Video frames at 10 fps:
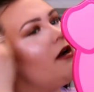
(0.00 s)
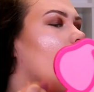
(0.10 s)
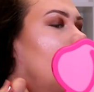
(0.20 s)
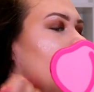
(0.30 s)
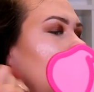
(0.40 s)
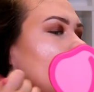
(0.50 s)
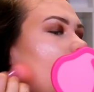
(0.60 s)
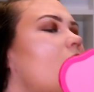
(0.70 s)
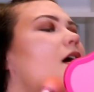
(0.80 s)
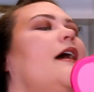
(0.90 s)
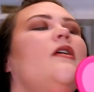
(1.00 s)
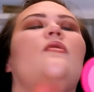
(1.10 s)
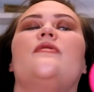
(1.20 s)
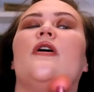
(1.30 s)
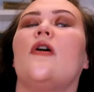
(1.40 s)
All right, so I
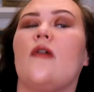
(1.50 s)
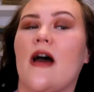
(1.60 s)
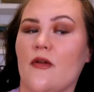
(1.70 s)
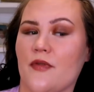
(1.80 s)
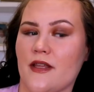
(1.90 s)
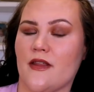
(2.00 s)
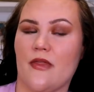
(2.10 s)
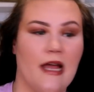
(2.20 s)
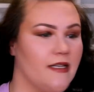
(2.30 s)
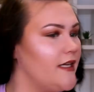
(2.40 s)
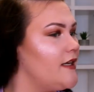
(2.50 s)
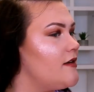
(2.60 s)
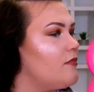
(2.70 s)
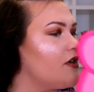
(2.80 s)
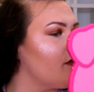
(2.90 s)
don't know. I don't think that that
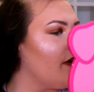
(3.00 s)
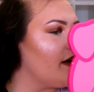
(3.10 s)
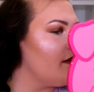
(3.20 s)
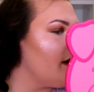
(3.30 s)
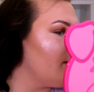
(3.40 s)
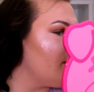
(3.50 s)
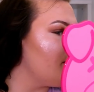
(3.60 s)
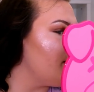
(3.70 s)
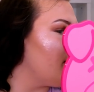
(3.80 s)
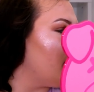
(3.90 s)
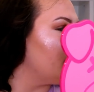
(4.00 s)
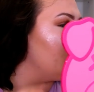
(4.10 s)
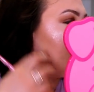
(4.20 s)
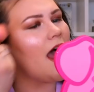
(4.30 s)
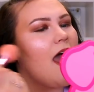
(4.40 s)
did much of anything, if I'm being honest.